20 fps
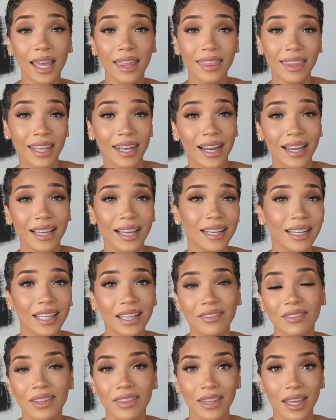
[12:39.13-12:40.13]
And then I could
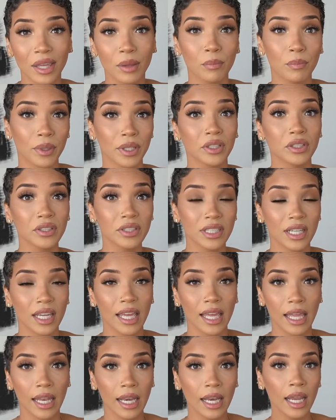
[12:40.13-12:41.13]
even like build
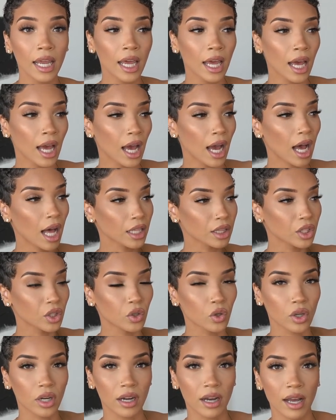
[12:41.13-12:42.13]
in a
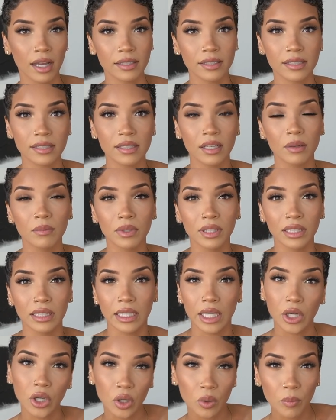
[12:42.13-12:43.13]
little custom
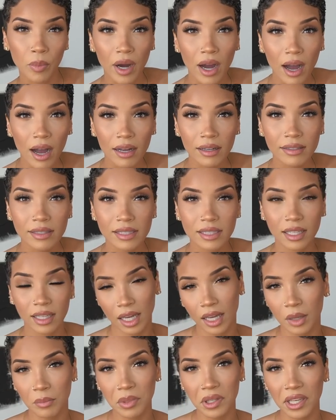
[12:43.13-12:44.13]
litter box
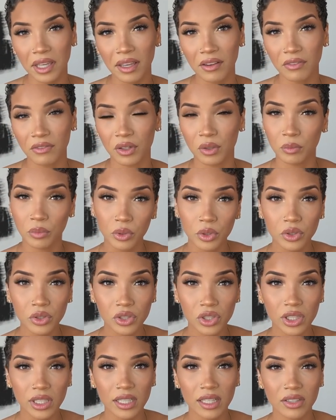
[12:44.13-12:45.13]
cubby for
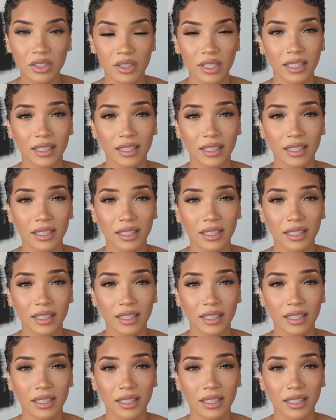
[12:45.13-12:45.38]
bougie so